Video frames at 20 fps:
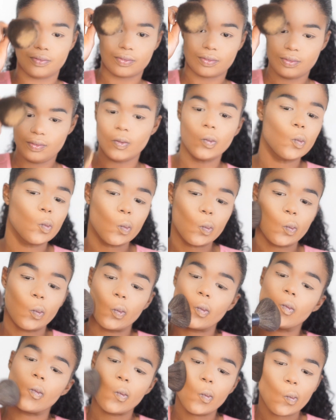and bring my
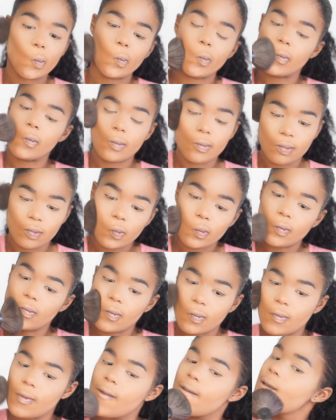color back to my
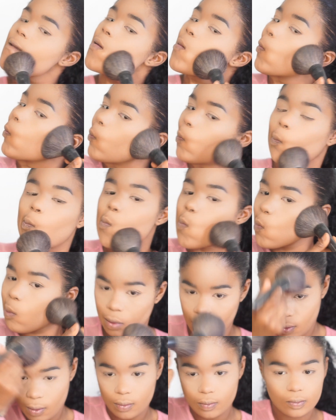face, basically.
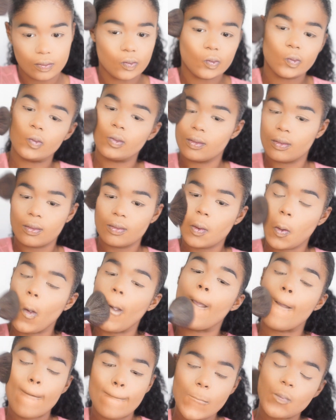
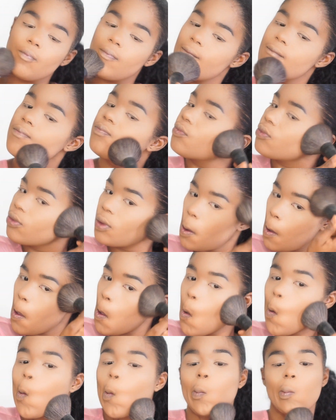Just to make sure
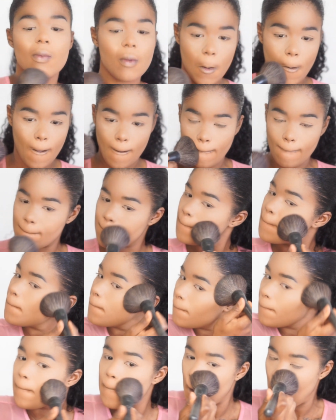everything blends all
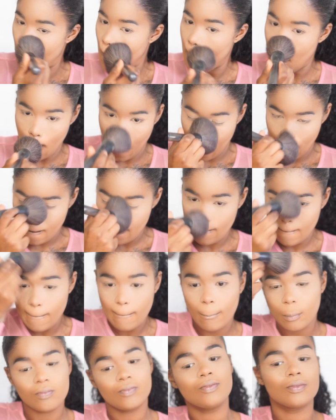together, because we don't want
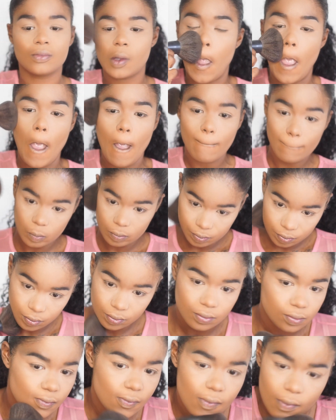no harsh
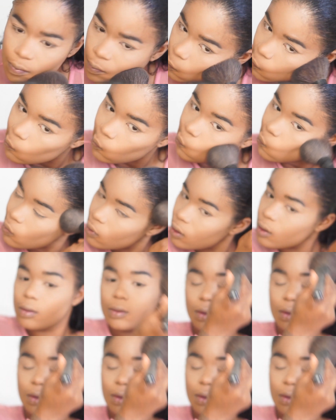lines at all.